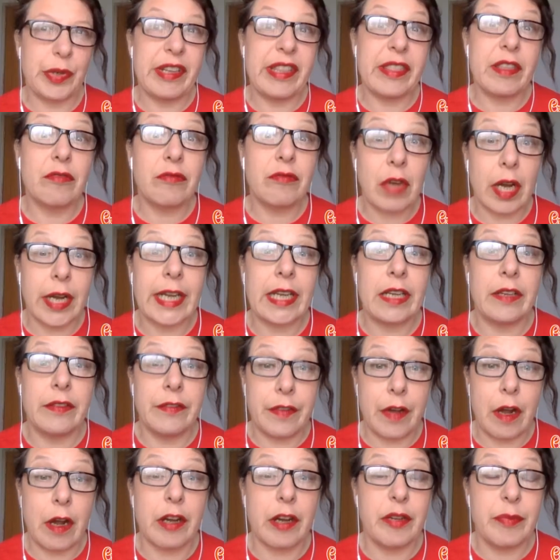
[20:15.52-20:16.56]
in the right
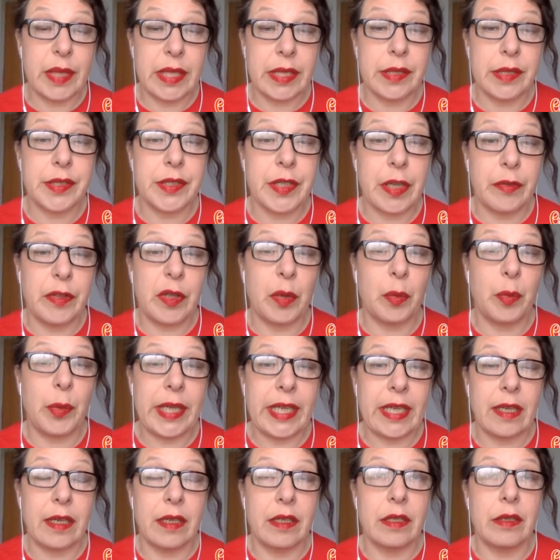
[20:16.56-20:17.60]
environment so that we
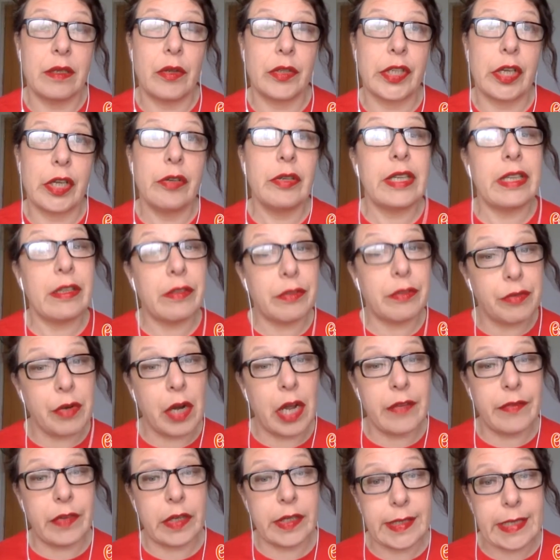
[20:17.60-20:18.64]
can not only
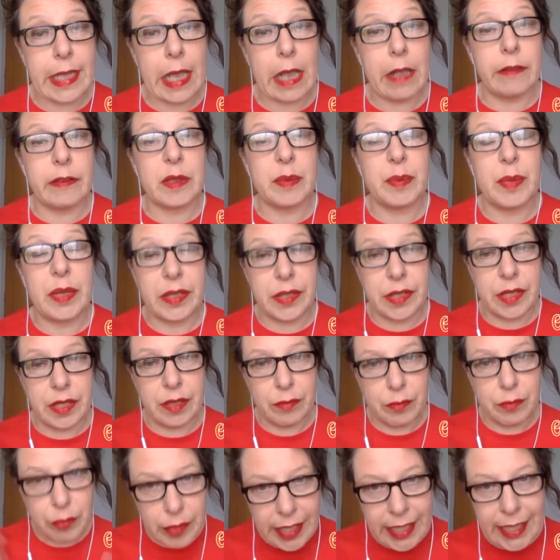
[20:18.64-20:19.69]
thrive ourselves, but to
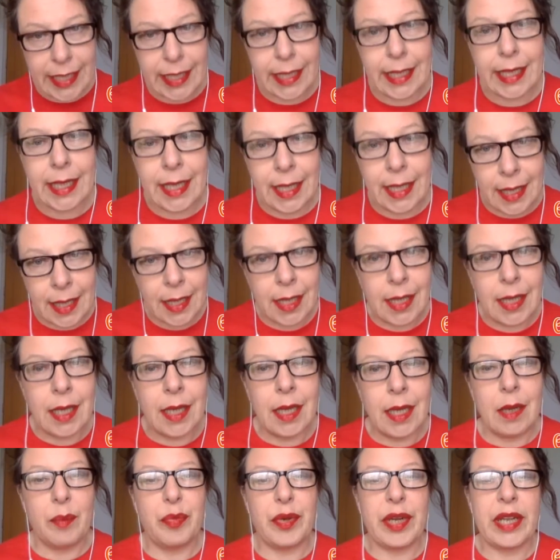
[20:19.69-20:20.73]
really
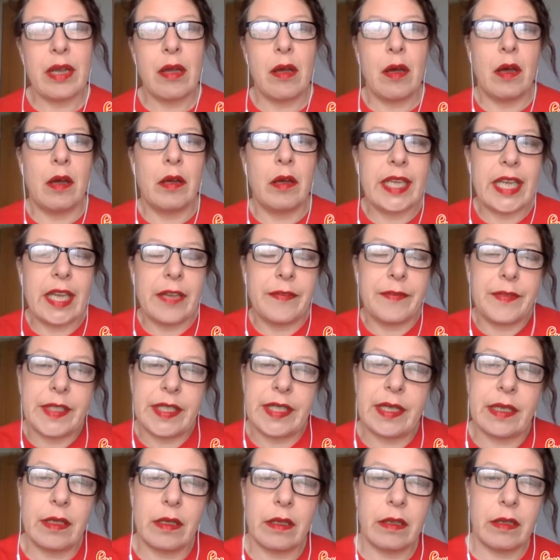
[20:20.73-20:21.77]
bring our
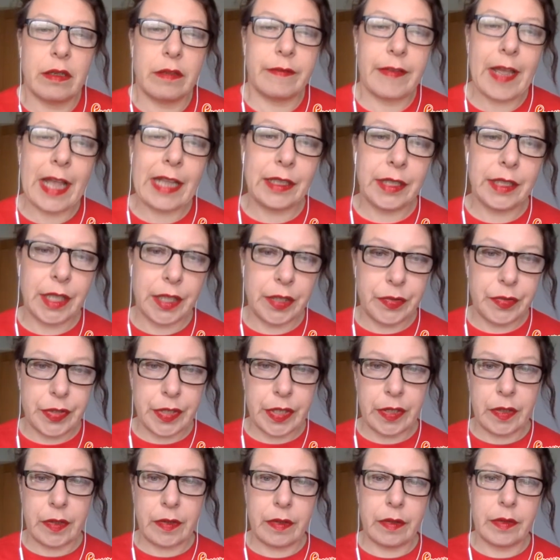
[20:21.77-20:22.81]
gifts and our value
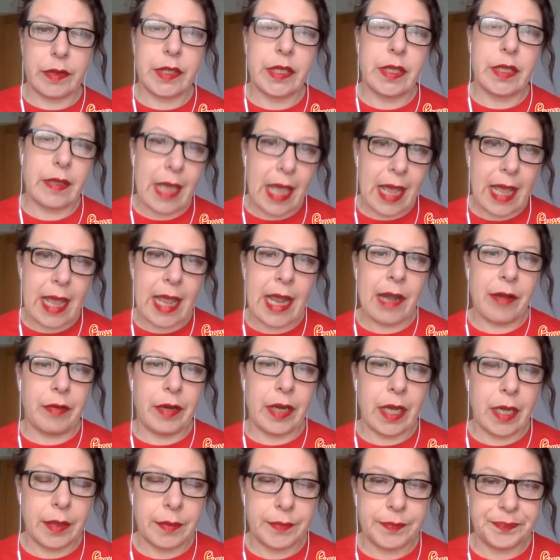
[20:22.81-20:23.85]
to that area.